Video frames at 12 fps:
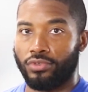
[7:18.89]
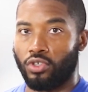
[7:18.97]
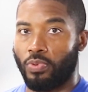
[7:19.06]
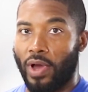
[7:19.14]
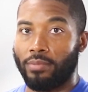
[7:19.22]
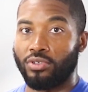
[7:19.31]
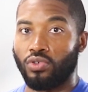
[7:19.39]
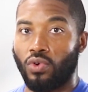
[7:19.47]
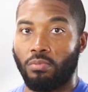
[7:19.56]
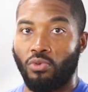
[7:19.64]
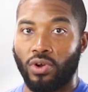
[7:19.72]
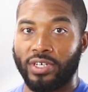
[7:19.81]
you're probably
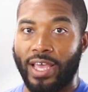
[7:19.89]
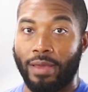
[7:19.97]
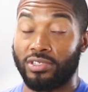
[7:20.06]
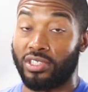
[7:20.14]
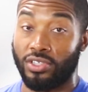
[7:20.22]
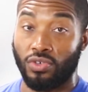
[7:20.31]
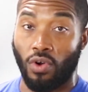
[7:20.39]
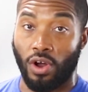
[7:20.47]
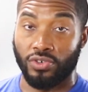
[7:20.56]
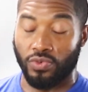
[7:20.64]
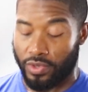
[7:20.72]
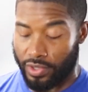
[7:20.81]
doing more damage than you
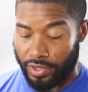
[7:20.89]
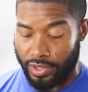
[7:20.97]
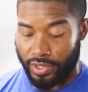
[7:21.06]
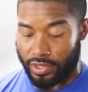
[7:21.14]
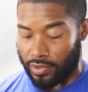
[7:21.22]
are doing good.